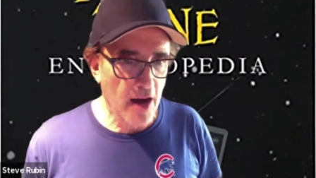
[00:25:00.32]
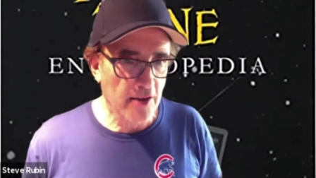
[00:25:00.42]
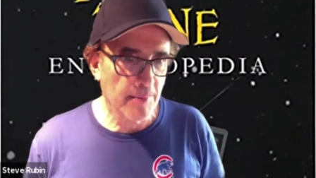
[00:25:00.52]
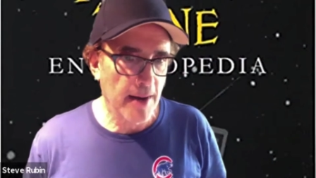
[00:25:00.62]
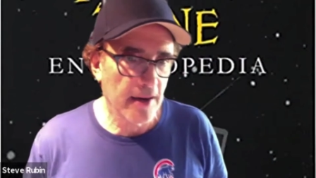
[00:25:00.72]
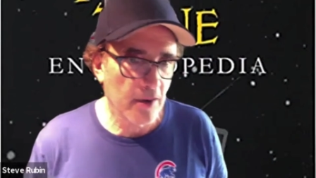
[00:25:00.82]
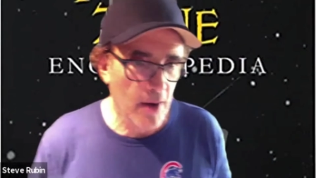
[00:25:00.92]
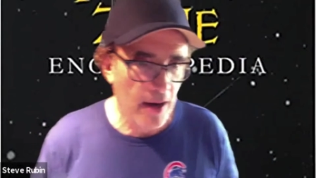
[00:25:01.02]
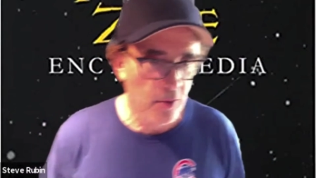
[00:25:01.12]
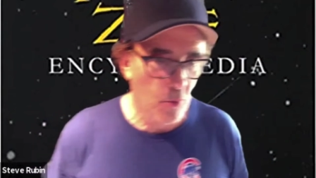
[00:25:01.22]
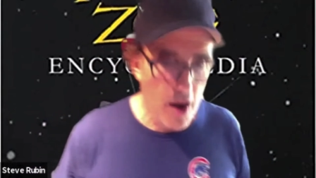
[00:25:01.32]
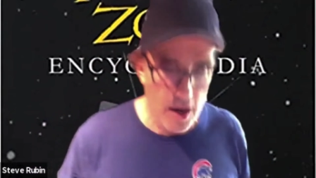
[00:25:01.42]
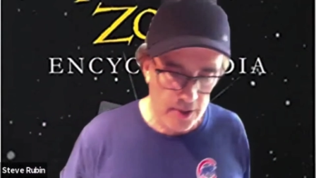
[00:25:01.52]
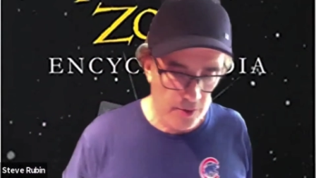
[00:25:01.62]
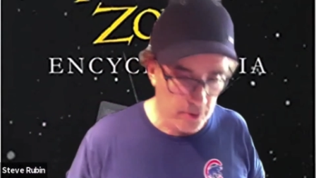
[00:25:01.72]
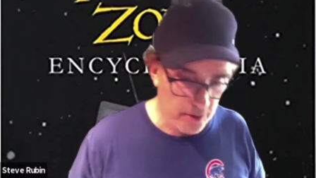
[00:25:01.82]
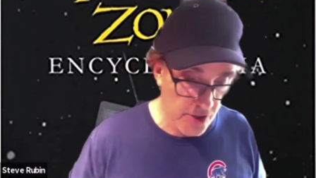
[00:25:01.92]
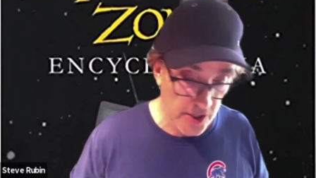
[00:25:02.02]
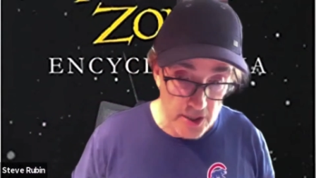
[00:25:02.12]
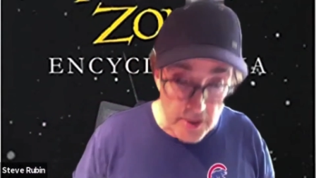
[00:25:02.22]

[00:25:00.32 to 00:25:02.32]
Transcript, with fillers: about it around the water cooler. Did you hear that? I